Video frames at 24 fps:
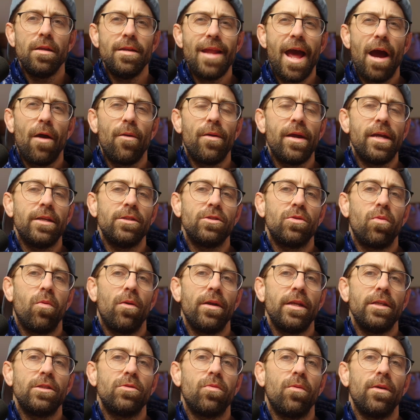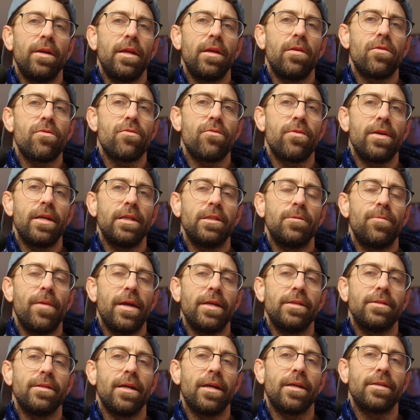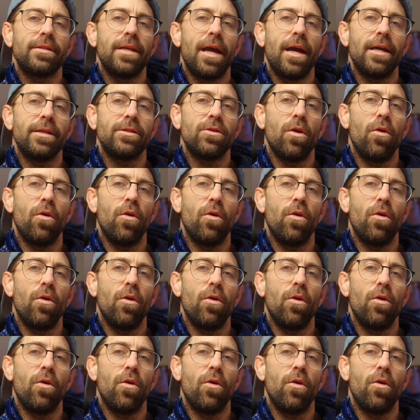Now in 2023, SpaceX has